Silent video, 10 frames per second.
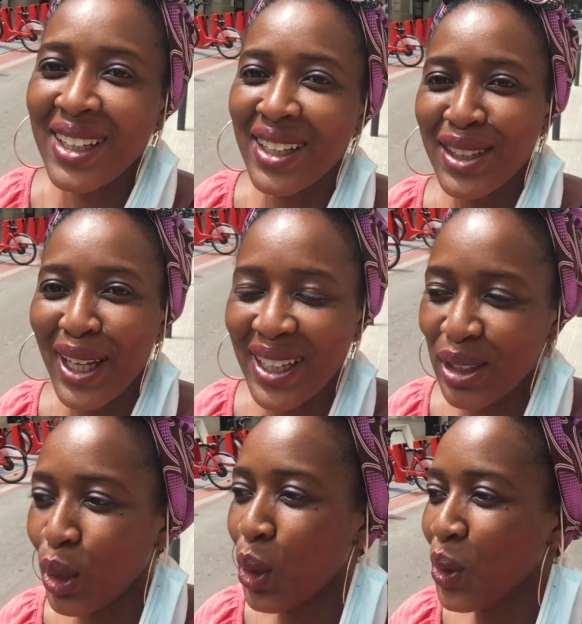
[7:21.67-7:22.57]

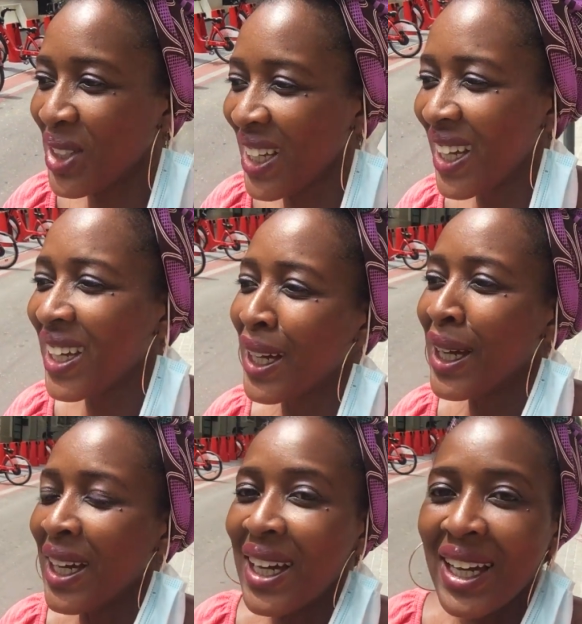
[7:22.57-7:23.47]
Thank the Lord.
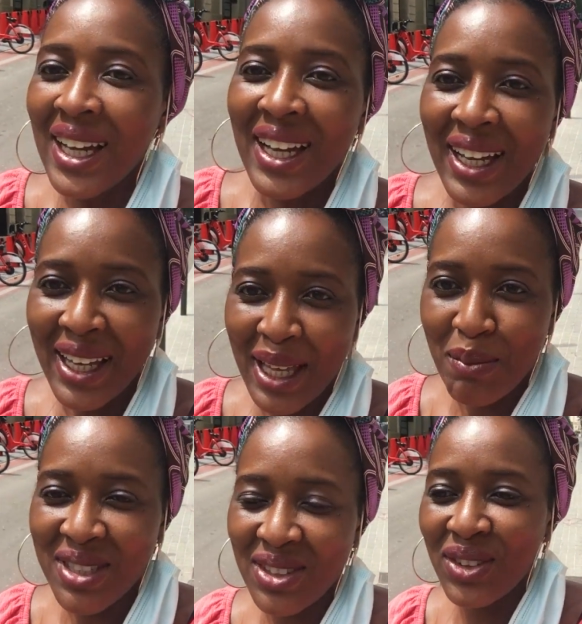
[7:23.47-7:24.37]
I
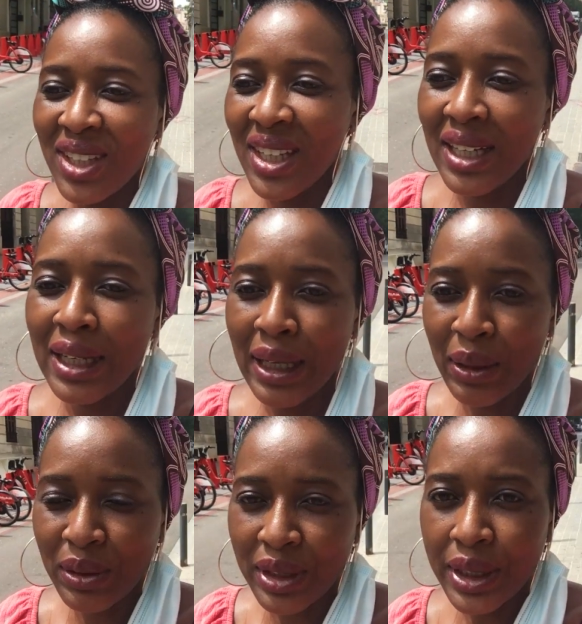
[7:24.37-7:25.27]
am still here,
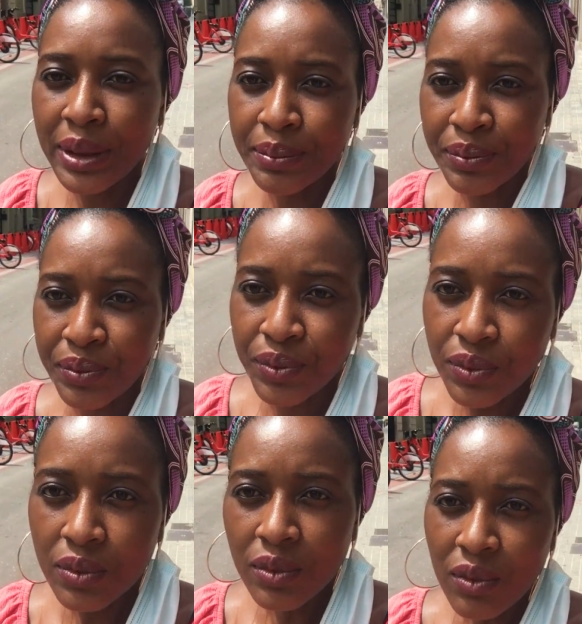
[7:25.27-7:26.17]
healthy.
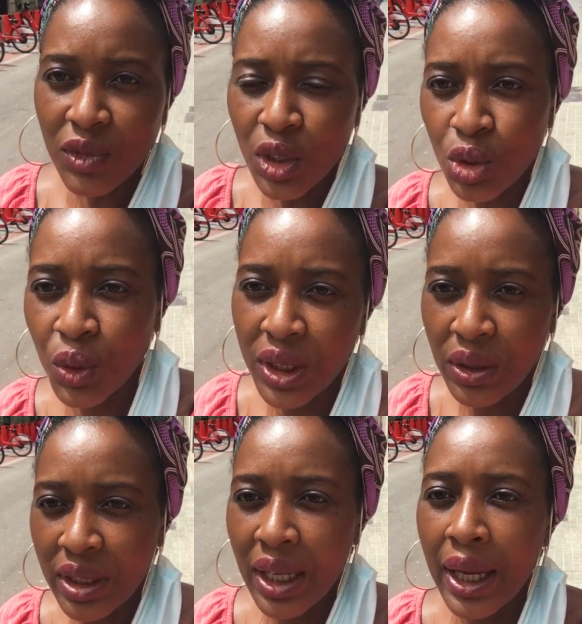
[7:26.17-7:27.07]

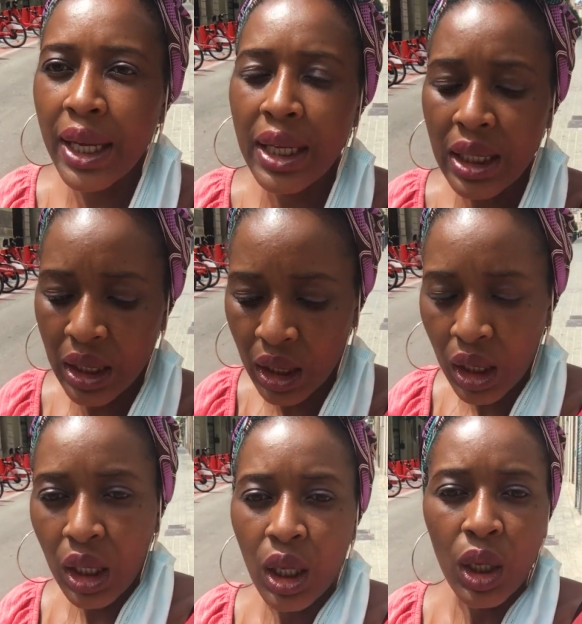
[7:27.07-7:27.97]
Doing okay,
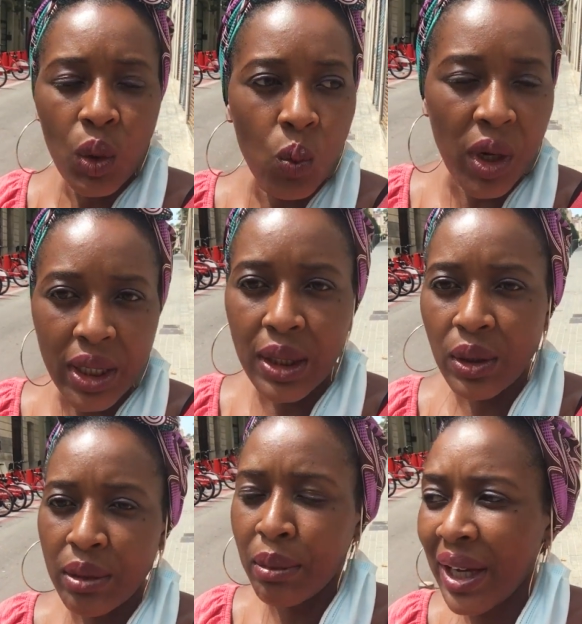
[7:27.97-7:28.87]

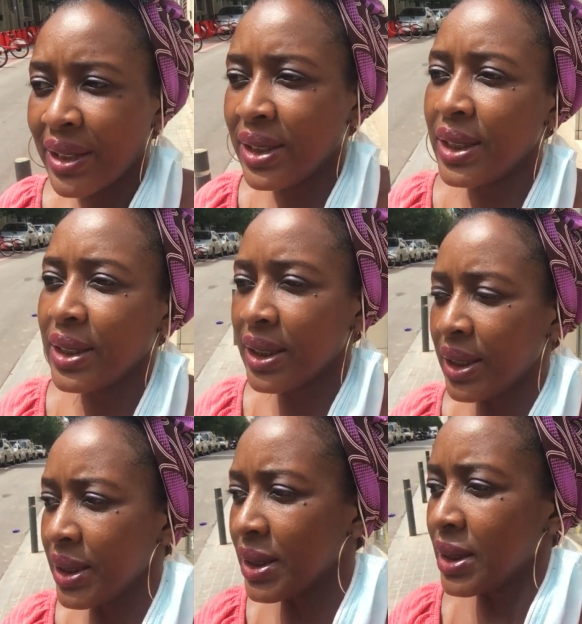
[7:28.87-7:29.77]
working on my
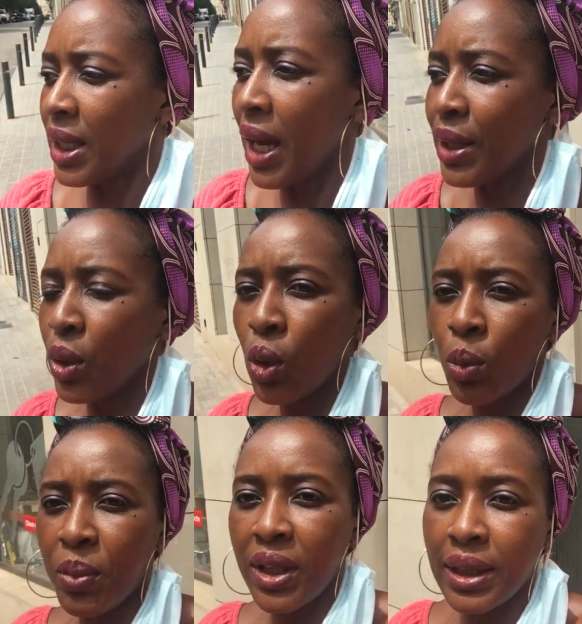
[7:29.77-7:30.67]
thesis and
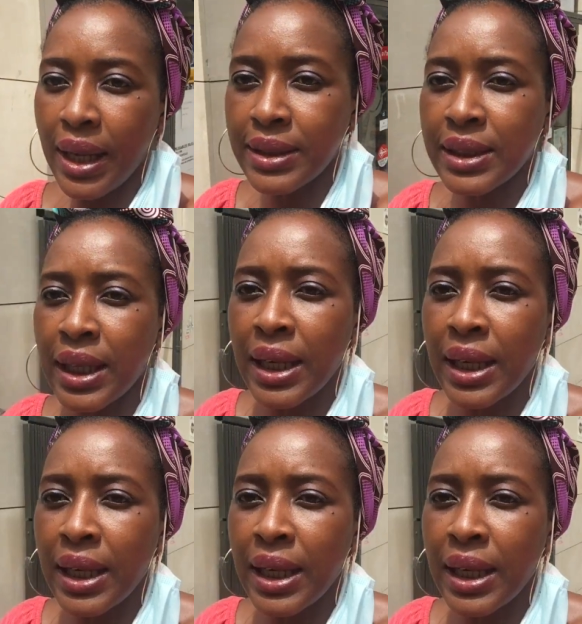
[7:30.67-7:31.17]
hoping that